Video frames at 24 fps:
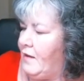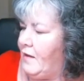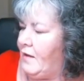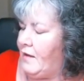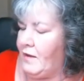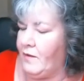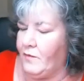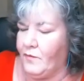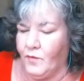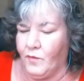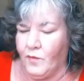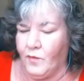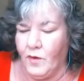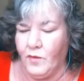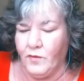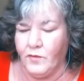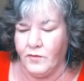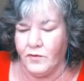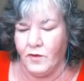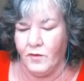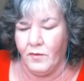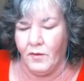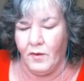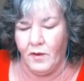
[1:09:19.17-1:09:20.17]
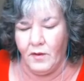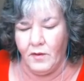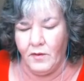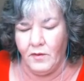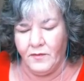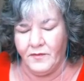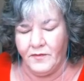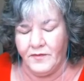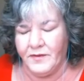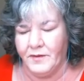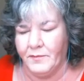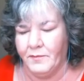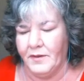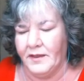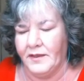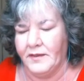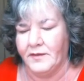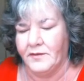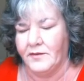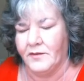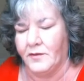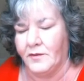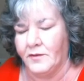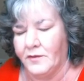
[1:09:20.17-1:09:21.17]
It won't go all over the
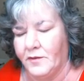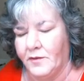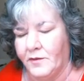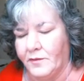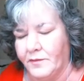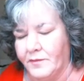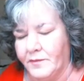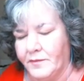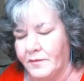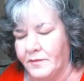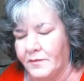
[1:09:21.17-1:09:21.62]
place on you.